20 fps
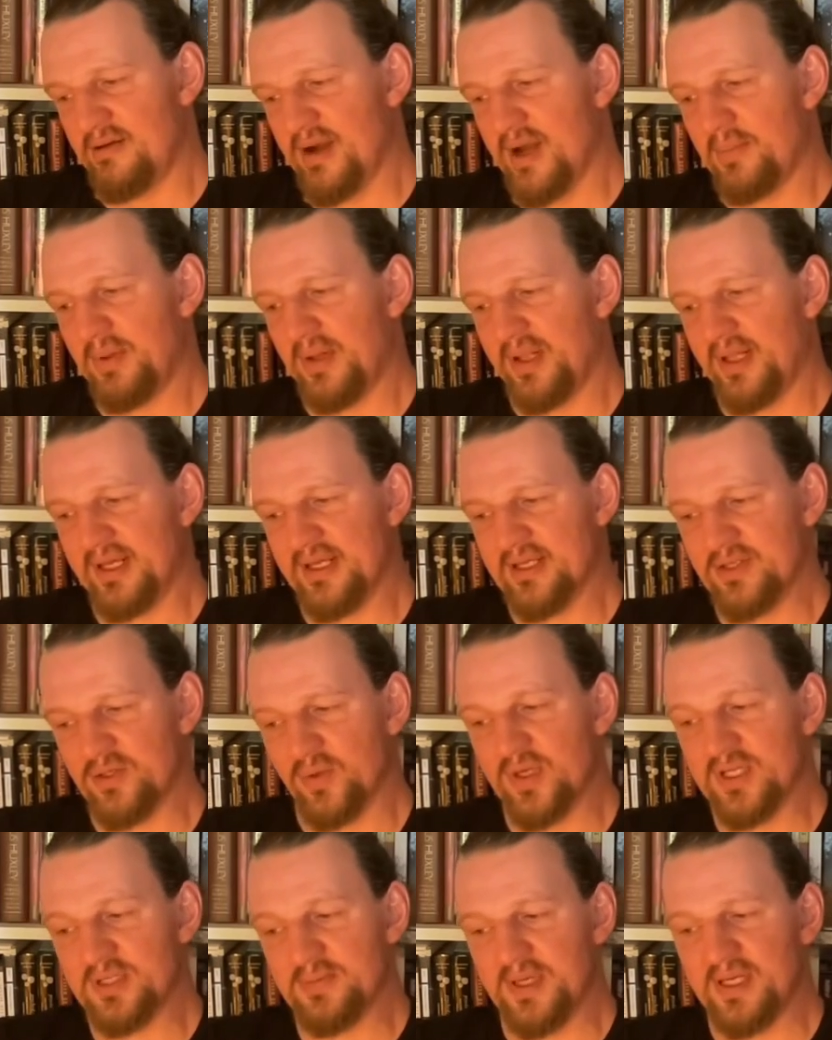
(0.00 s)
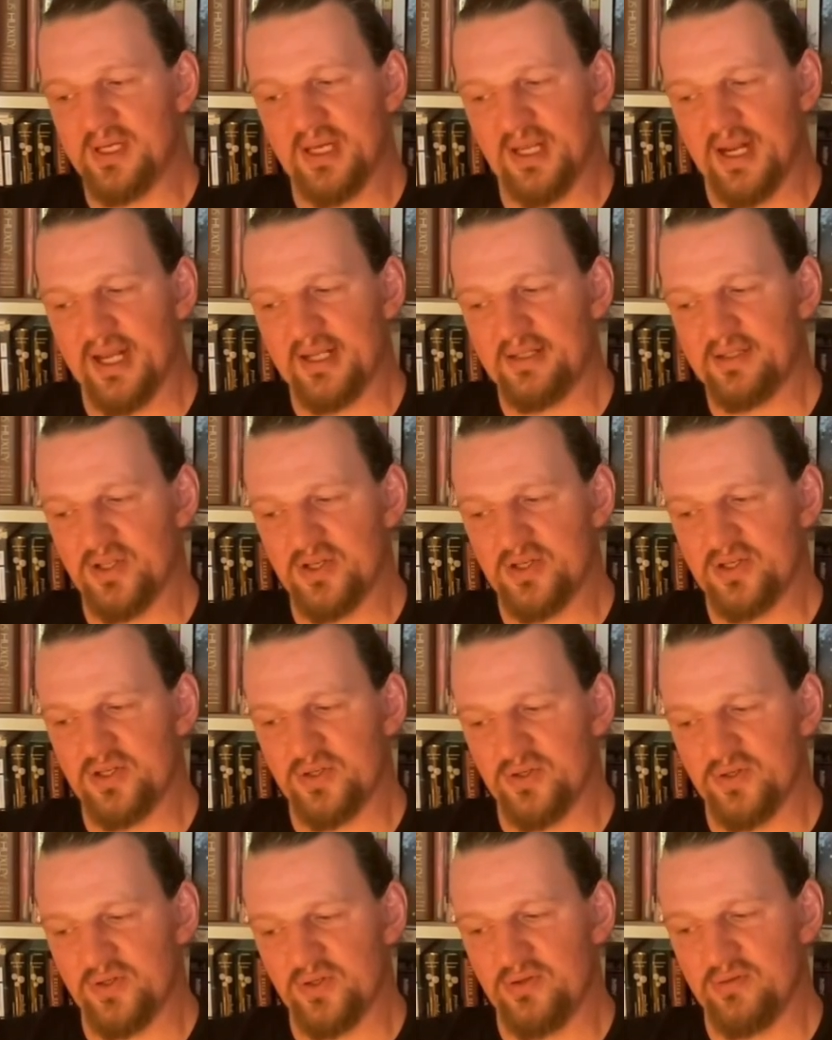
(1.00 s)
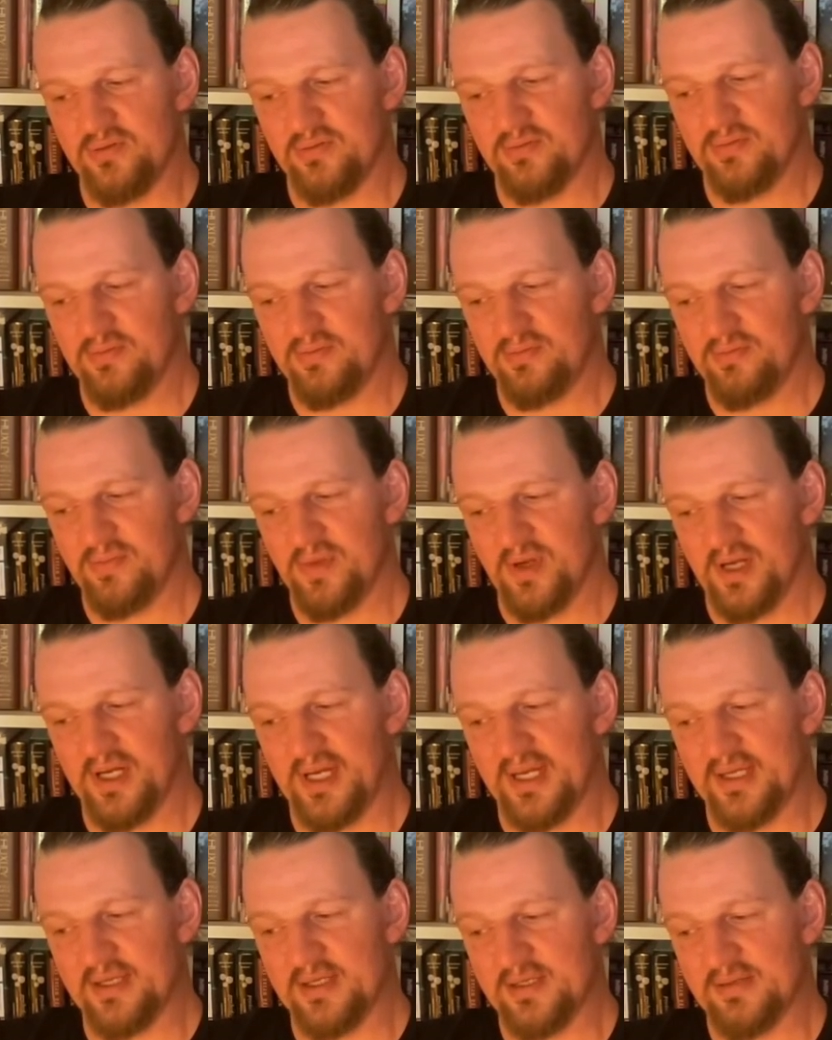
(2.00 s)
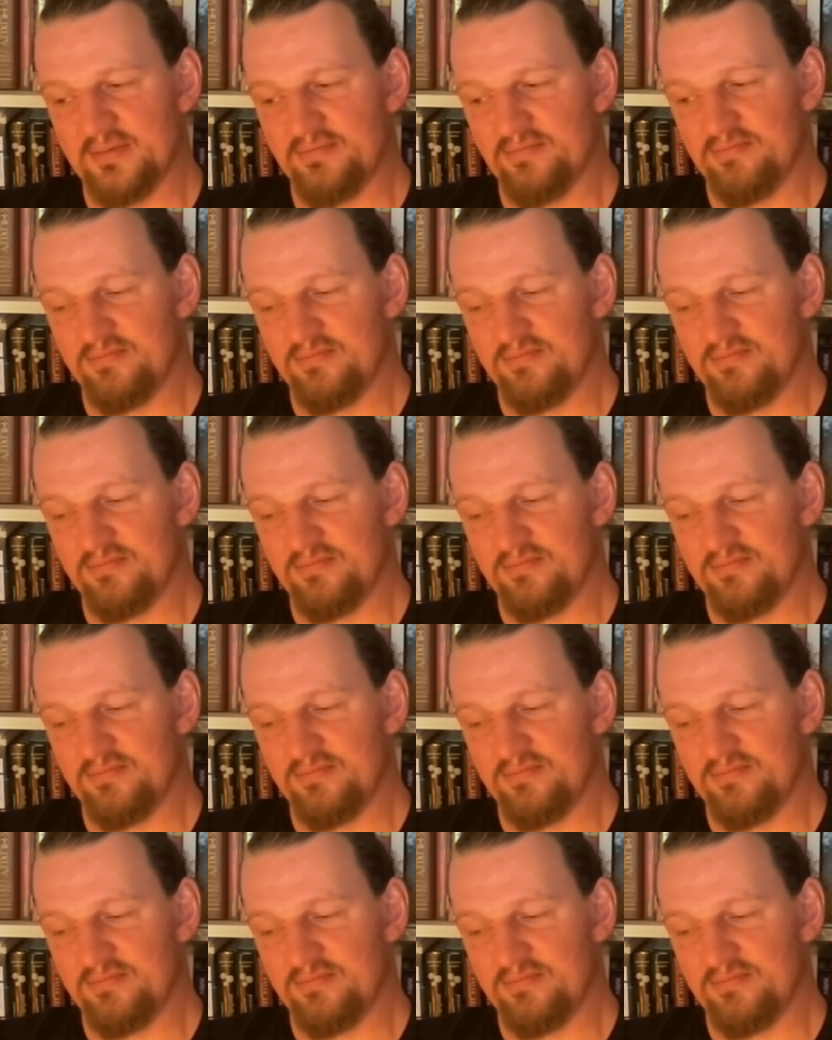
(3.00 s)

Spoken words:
grappling has always been connected to, I guess,